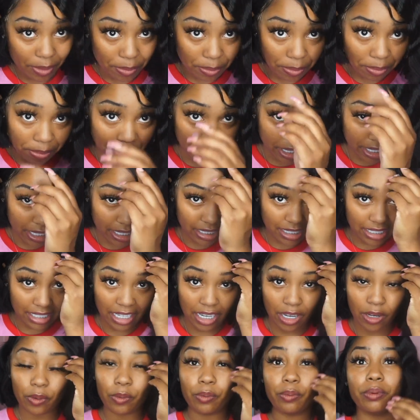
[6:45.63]
But I
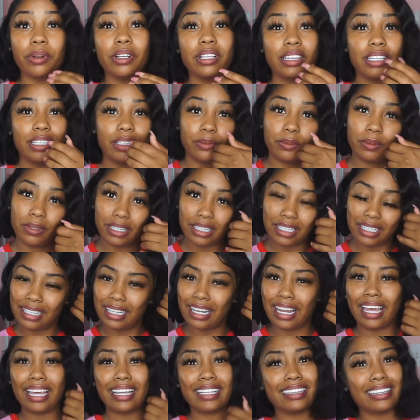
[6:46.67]
really, really
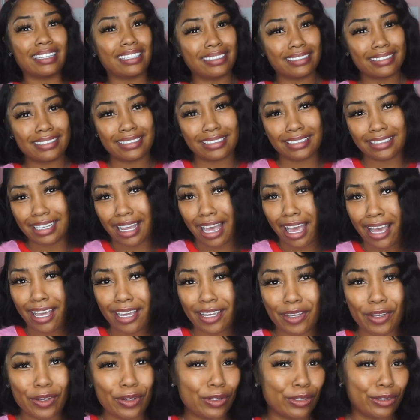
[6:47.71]
like this
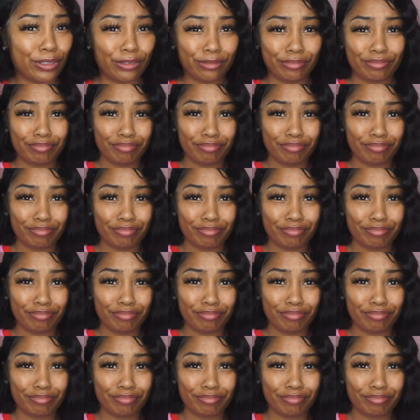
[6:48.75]
style.